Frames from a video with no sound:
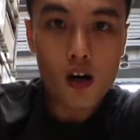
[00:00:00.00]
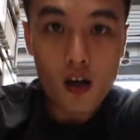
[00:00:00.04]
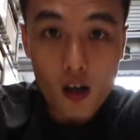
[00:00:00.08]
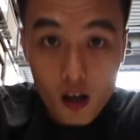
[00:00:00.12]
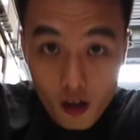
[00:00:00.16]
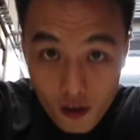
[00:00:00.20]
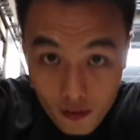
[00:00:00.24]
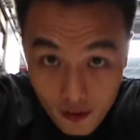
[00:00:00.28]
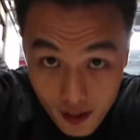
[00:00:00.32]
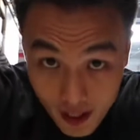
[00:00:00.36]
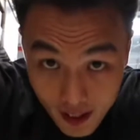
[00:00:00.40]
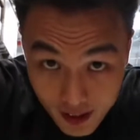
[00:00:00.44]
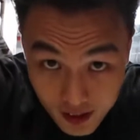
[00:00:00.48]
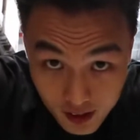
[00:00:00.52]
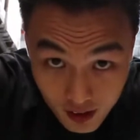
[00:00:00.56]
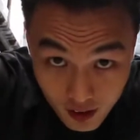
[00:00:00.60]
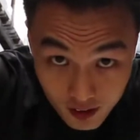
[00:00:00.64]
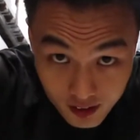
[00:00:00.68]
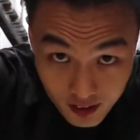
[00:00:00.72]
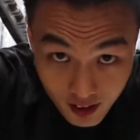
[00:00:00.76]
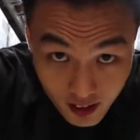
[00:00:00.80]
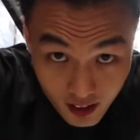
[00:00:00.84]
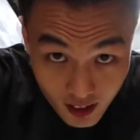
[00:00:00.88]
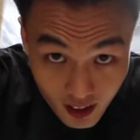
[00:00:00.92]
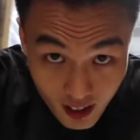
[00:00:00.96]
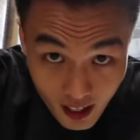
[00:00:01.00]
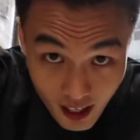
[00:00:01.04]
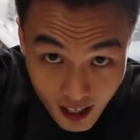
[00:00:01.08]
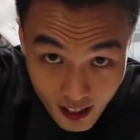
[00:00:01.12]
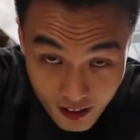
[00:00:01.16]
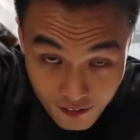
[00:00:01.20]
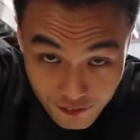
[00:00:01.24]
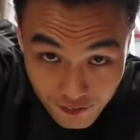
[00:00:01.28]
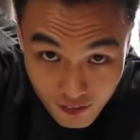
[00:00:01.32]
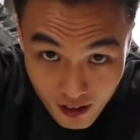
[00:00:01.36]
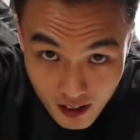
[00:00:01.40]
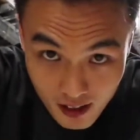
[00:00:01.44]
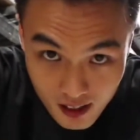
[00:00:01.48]
Alright, got the
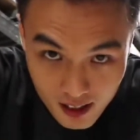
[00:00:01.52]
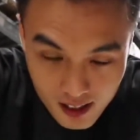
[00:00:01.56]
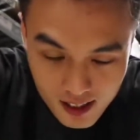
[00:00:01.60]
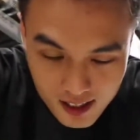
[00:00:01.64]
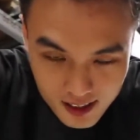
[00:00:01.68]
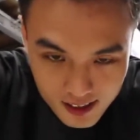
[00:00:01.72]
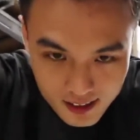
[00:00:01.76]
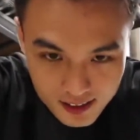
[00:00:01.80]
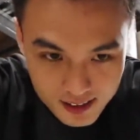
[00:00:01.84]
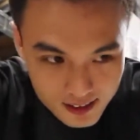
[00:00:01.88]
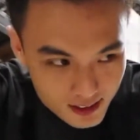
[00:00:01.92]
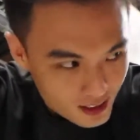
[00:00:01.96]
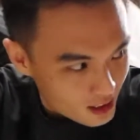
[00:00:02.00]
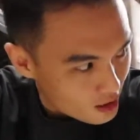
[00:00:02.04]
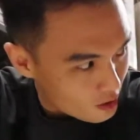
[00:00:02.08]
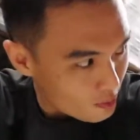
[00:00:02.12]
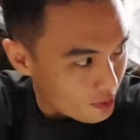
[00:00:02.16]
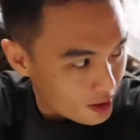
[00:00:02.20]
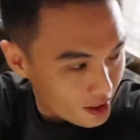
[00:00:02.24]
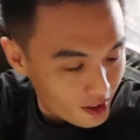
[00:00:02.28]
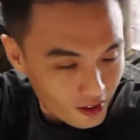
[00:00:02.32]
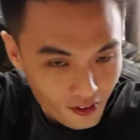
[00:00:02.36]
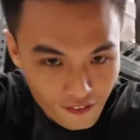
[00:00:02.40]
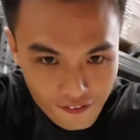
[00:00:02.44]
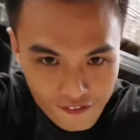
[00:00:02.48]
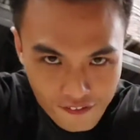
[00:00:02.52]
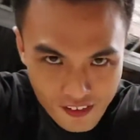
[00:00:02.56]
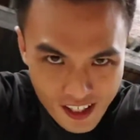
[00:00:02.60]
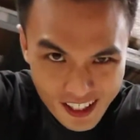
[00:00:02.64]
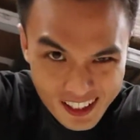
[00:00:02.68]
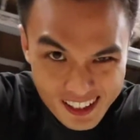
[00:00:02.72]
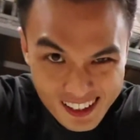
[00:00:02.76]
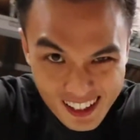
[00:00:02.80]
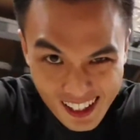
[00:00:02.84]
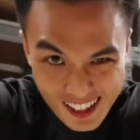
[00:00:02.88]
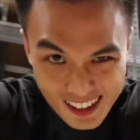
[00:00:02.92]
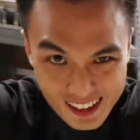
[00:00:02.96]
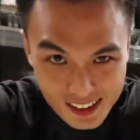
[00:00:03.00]
IVA. Now we're gonna
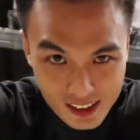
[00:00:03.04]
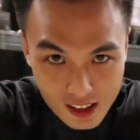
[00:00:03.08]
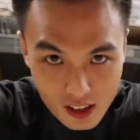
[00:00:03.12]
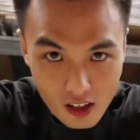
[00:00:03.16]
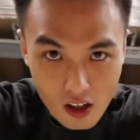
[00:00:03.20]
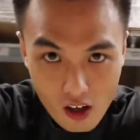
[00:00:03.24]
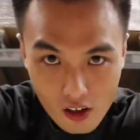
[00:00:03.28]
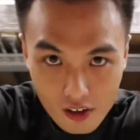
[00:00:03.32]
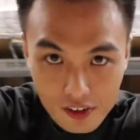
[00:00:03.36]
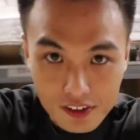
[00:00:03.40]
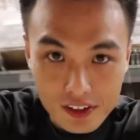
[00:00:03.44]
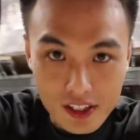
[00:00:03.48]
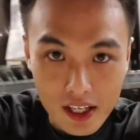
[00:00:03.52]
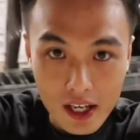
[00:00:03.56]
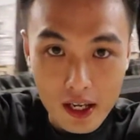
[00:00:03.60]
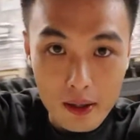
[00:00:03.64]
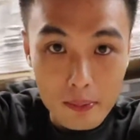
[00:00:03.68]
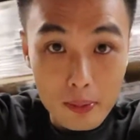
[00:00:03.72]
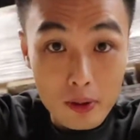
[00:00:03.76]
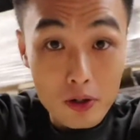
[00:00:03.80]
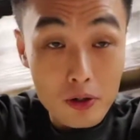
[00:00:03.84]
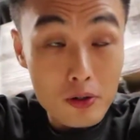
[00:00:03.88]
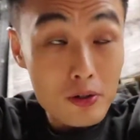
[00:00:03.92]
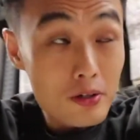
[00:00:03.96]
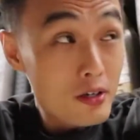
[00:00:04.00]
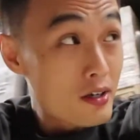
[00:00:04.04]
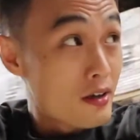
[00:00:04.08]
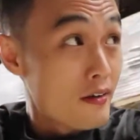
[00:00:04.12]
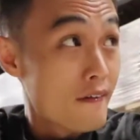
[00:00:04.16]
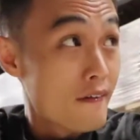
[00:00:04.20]
find like the long table.